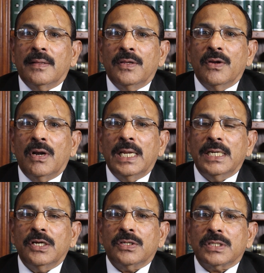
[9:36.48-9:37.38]
You only
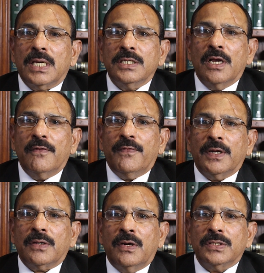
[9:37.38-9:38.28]
need to schedule
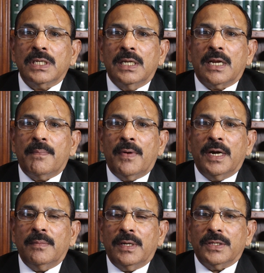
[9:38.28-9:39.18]
for consular
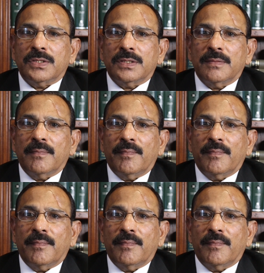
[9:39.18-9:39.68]
appointments.